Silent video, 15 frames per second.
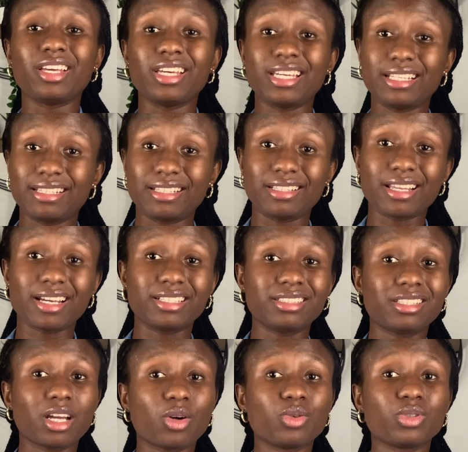
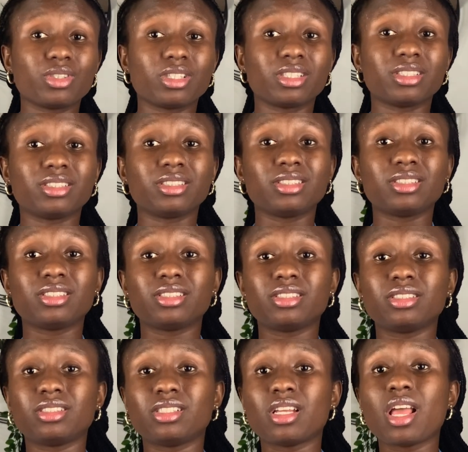
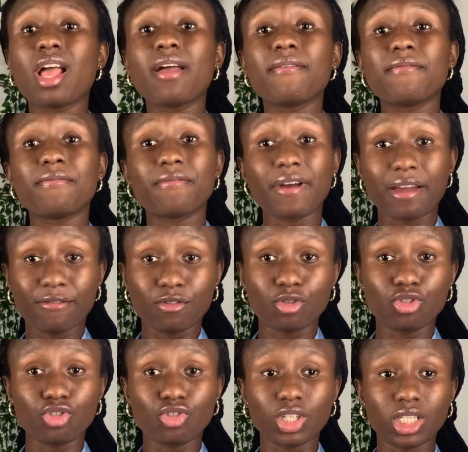
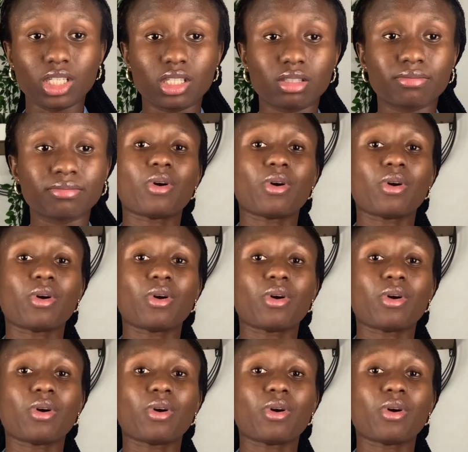89,500.